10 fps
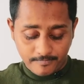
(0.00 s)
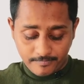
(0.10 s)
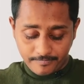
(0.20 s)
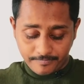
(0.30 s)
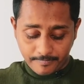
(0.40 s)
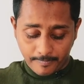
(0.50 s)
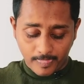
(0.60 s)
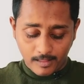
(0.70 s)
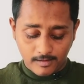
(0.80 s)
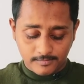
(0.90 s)

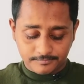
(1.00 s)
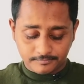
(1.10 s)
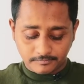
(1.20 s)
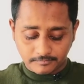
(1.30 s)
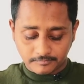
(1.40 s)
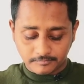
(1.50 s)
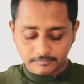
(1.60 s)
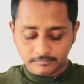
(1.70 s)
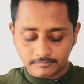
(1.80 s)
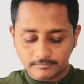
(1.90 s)

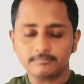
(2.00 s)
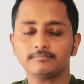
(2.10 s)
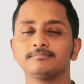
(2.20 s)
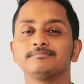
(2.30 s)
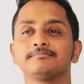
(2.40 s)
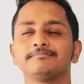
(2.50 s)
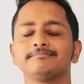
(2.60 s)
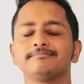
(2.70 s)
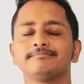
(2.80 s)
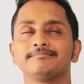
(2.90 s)

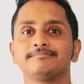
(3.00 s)
Nothing is said.